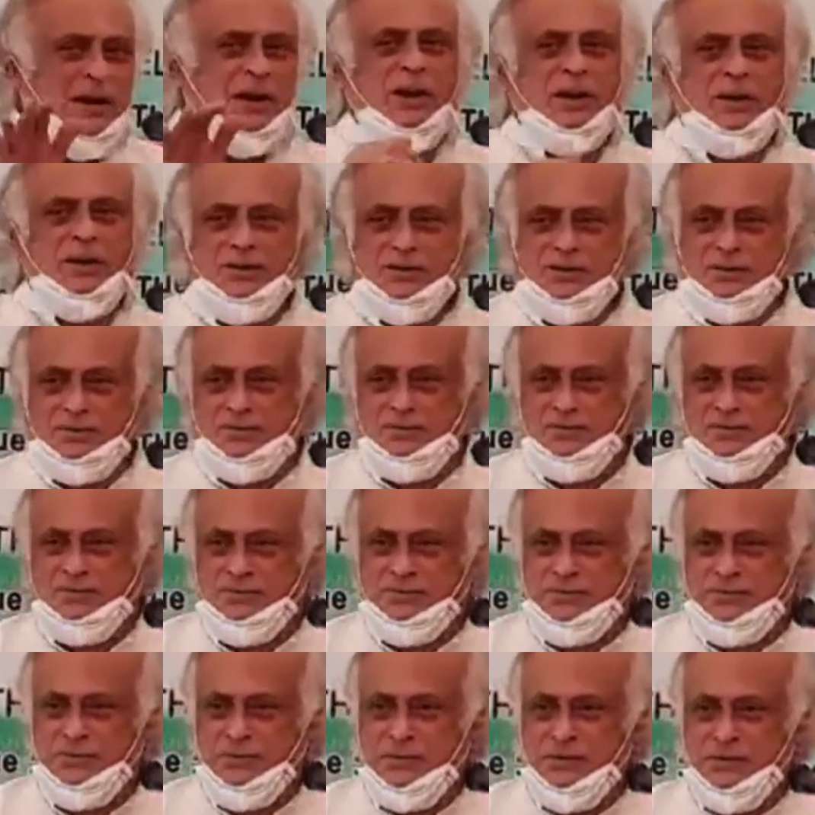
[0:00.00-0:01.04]
India
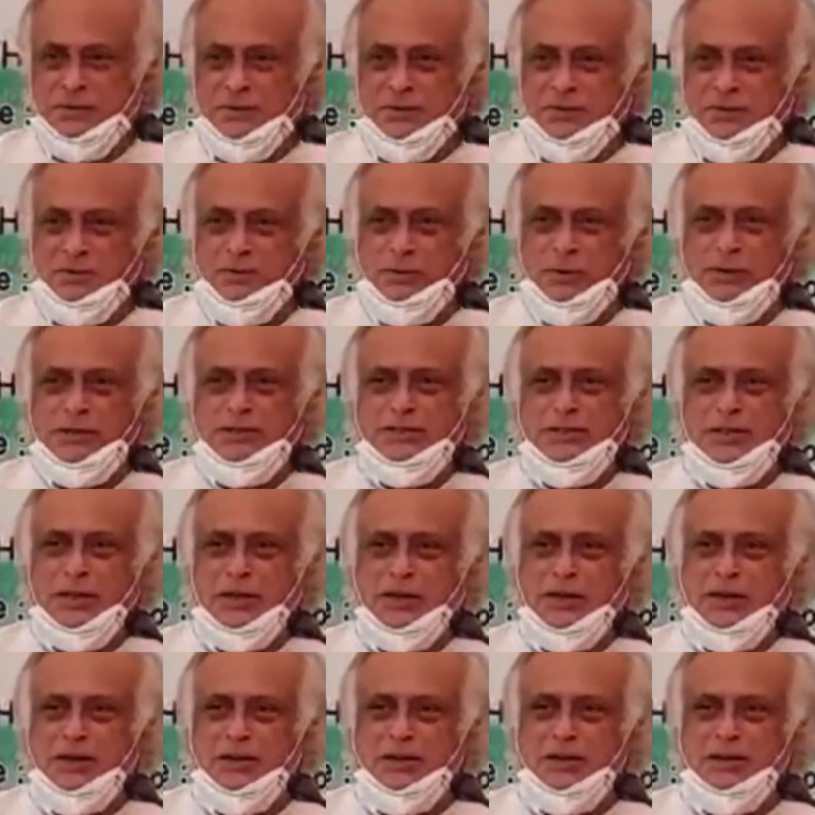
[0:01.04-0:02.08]
will
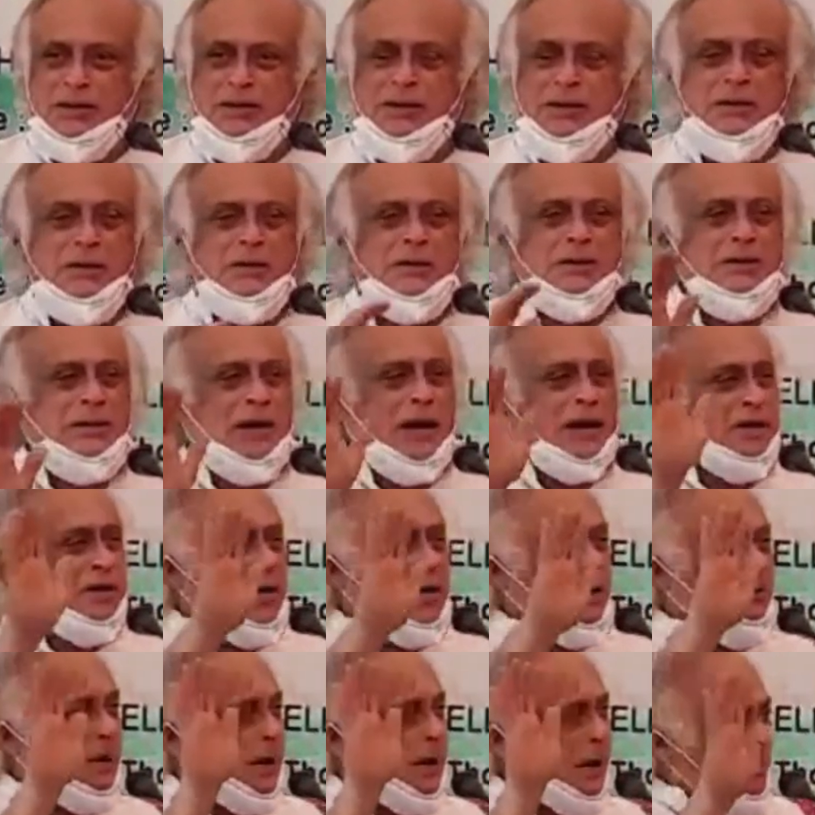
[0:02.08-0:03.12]
say
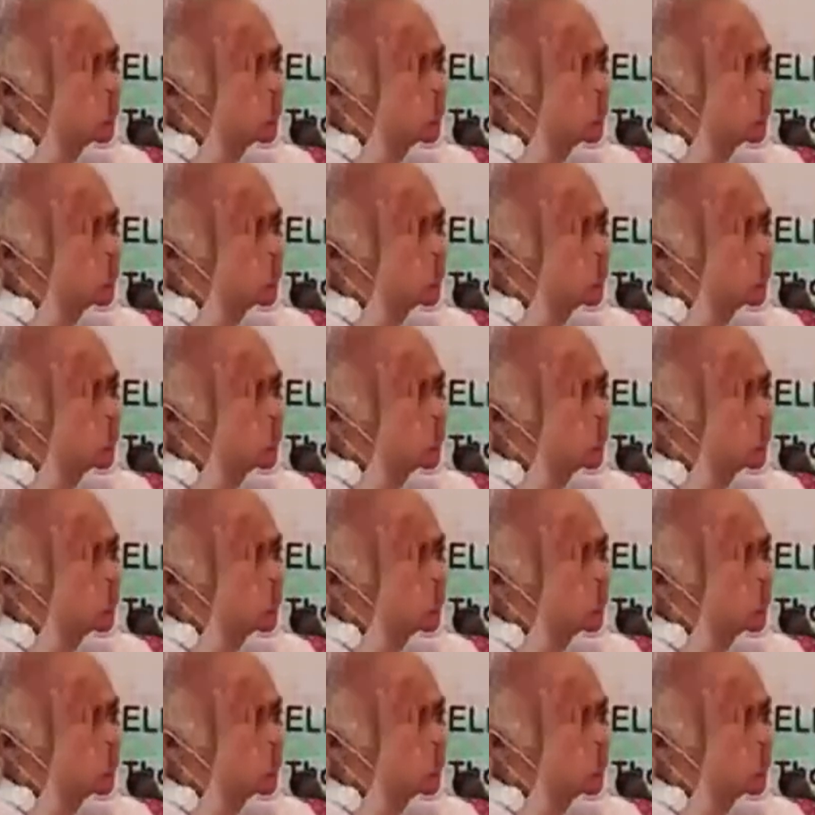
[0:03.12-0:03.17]
Tata